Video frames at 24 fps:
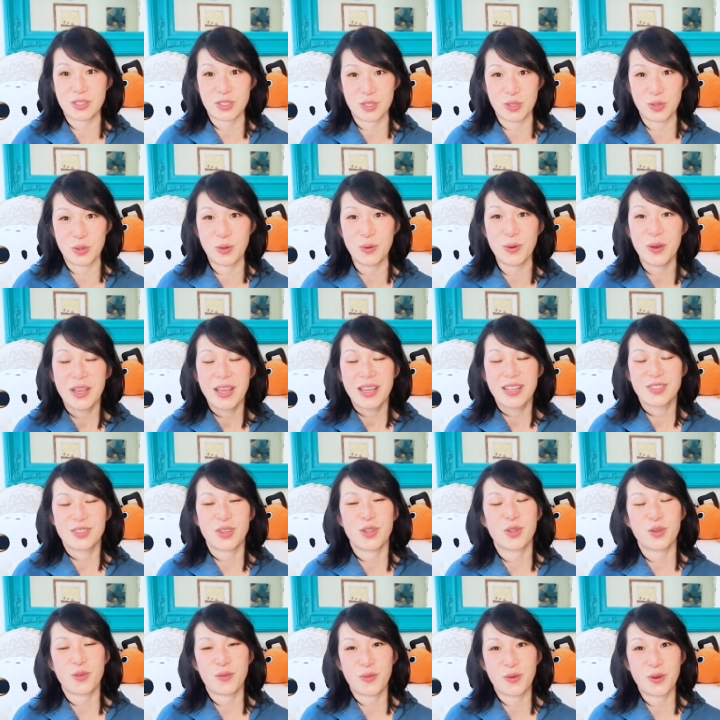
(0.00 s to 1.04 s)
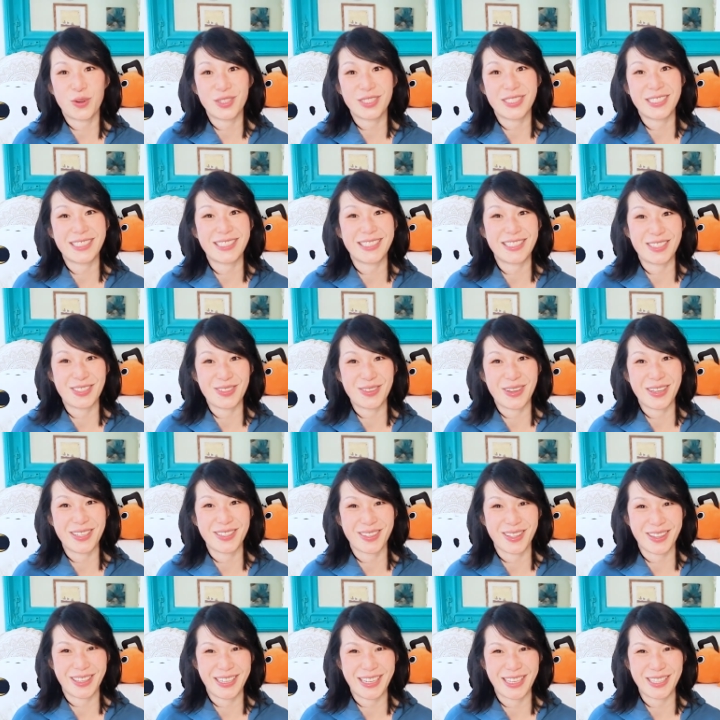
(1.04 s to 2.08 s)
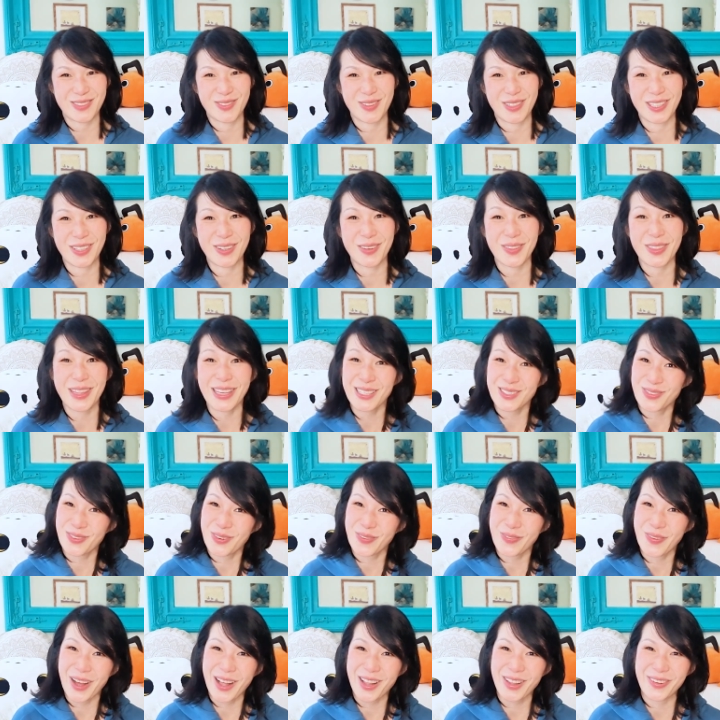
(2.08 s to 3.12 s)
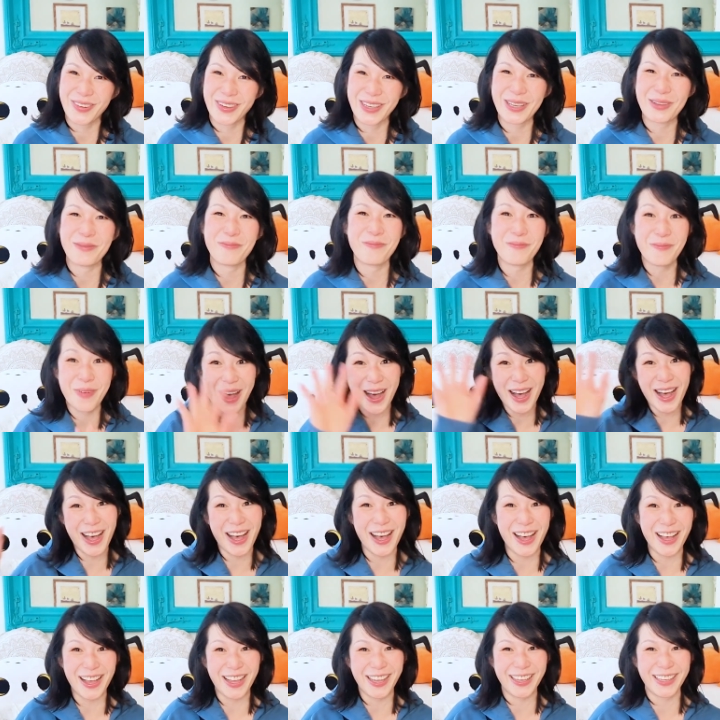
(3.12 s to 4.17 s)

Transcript: too. So I look forward to seeing you guys on the next video. Thanks for following. Bye.